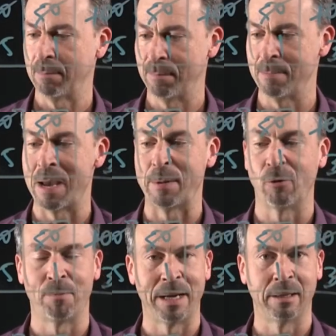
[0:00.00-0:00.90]
It may be a
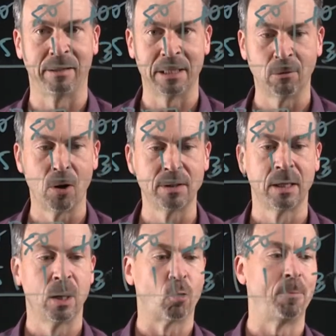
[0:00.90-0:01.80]
repeating zeros
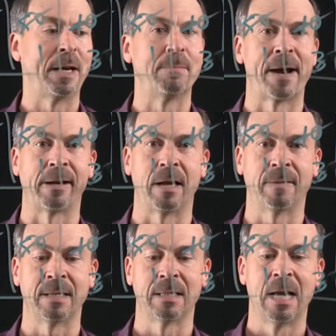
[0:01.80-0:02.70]
or a repeating pattern like
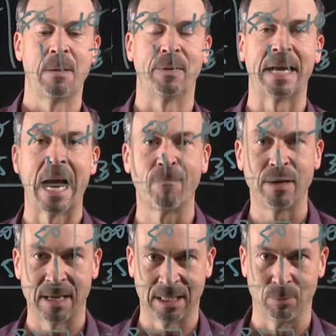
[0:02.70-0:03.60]
this, but
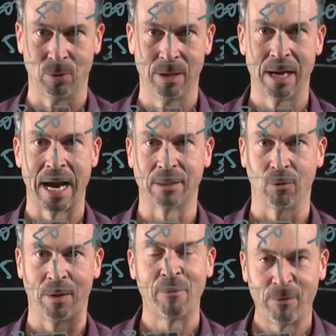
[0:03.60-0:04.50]
every fraction has
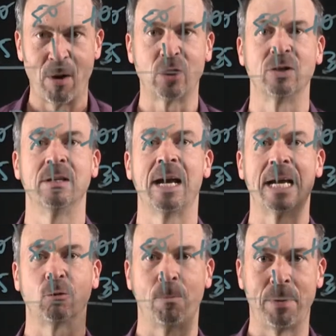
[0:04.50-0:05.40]

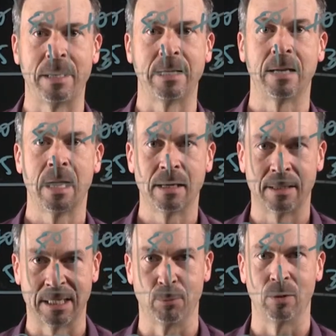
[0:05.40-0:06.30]
a repeating
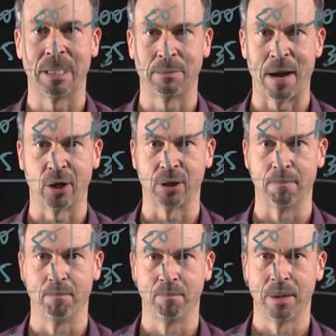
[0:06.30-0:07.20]
decimal expansion.